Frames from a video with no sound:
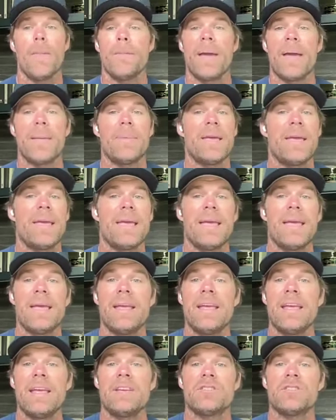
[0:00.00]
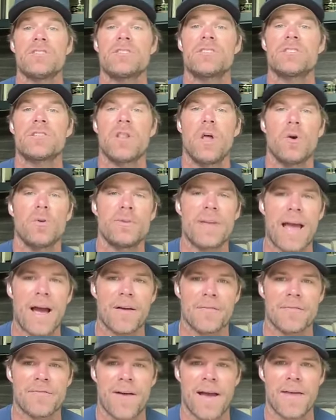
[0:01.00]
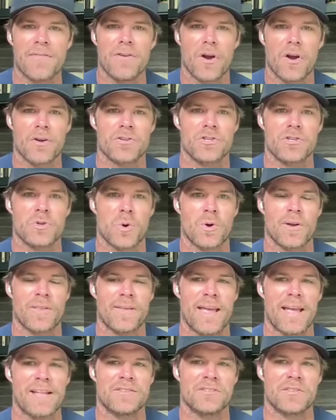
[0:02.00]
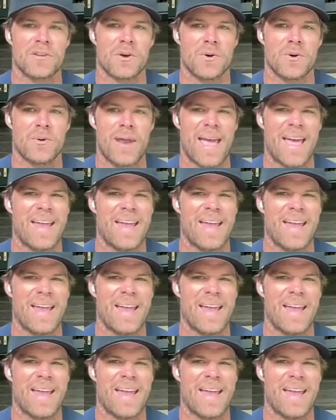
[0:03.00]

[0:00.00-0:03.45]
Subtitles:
Maybe he slowed down 5 yards short of the end zone